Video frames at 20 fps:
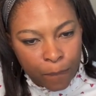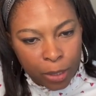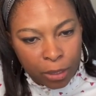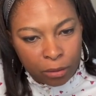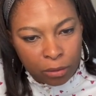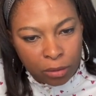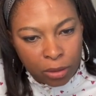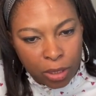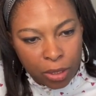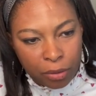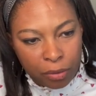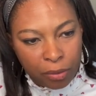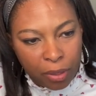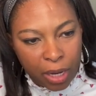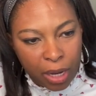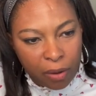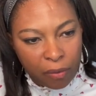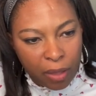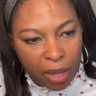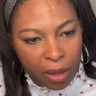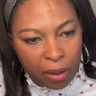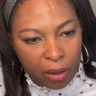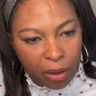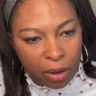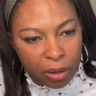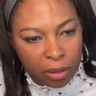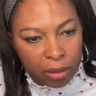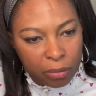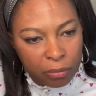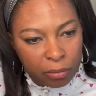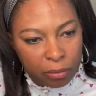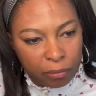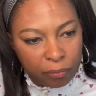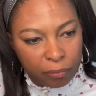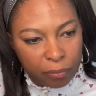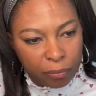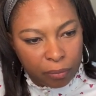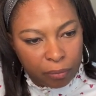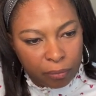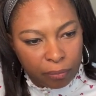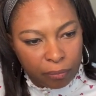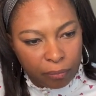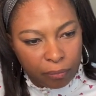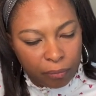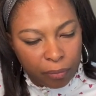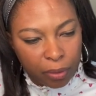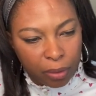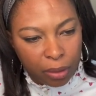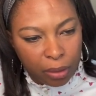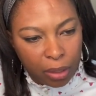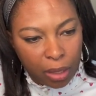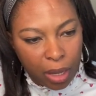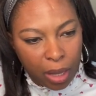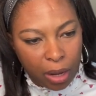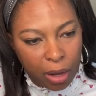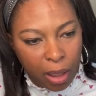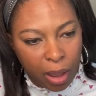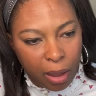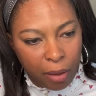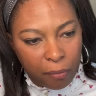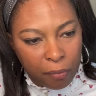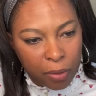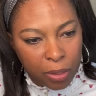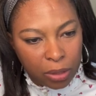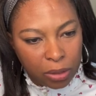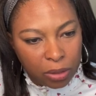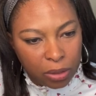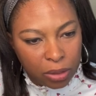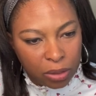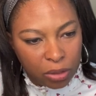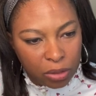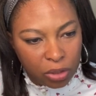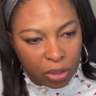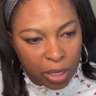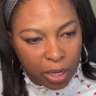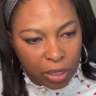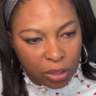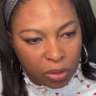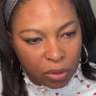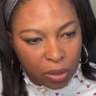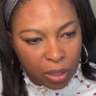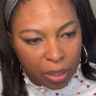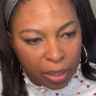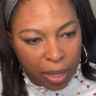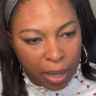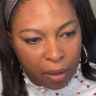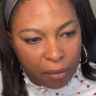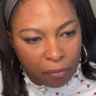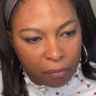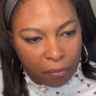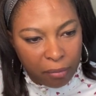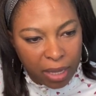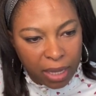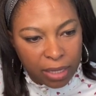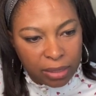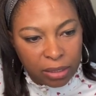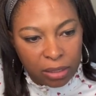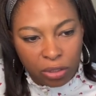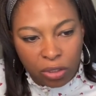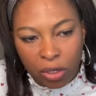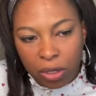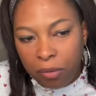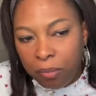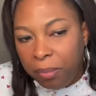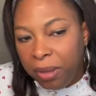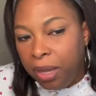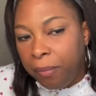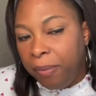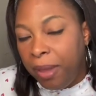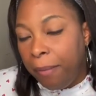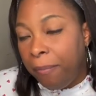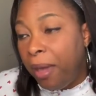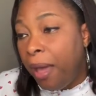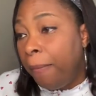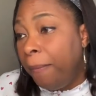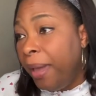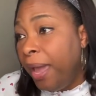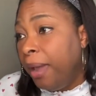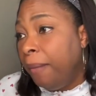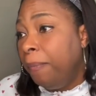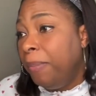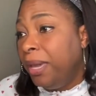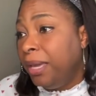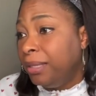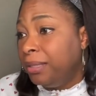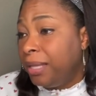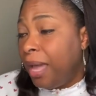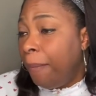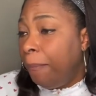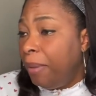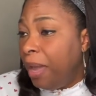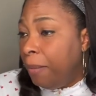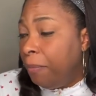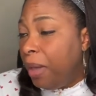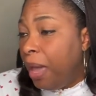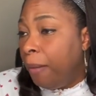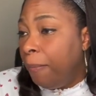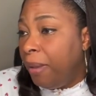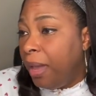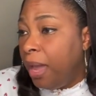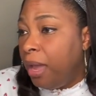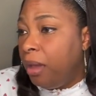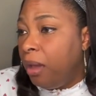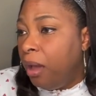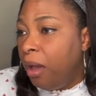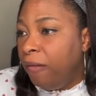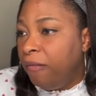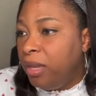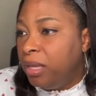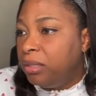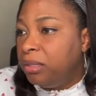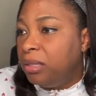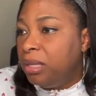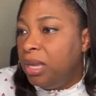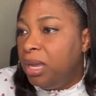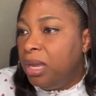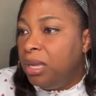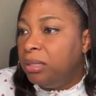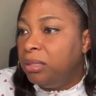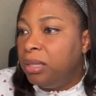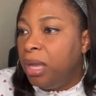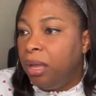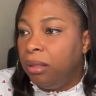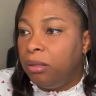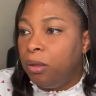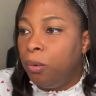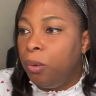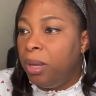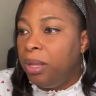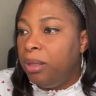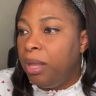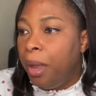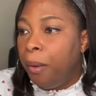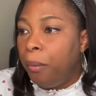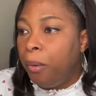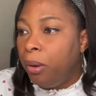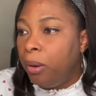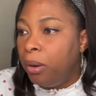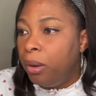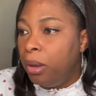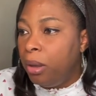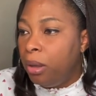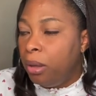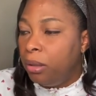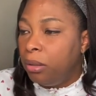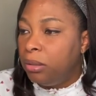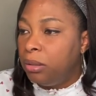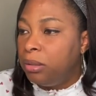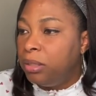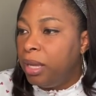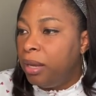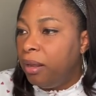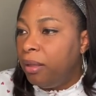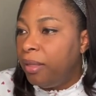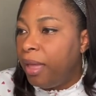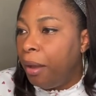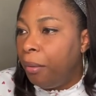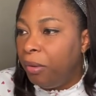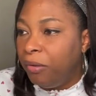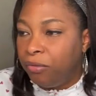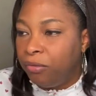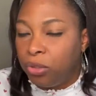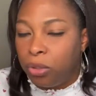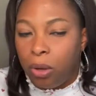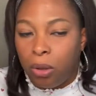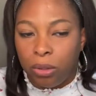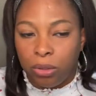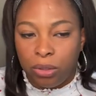So here they are, and I would just change the account because it shouldn't be a PayPal bank because that PayPal bank obviously is not the one they were sending that withdrawal to.